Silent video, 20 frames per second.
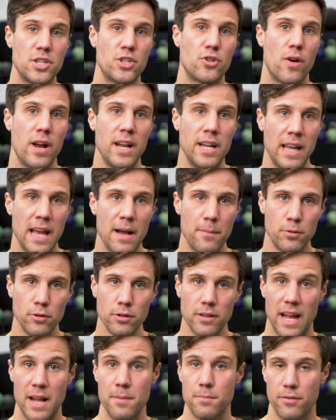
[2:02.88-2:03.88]
training
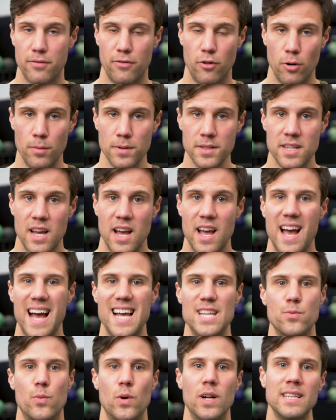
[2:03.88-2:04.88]
output and performance,
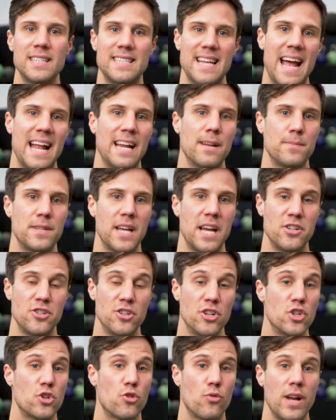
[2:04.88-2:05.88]
as well as adaptation
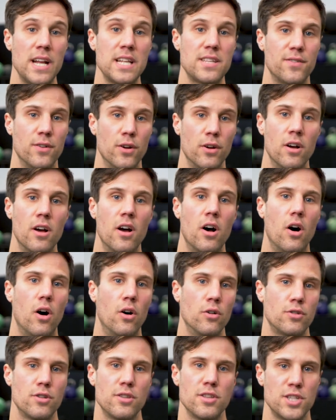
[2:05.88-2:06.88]
and transfer
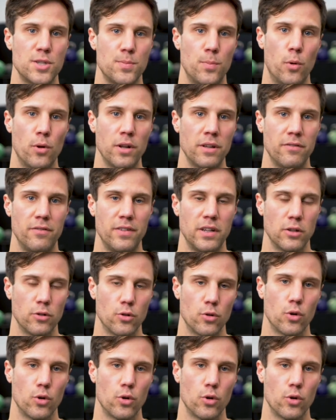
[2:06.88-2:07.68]
onto the sporting field or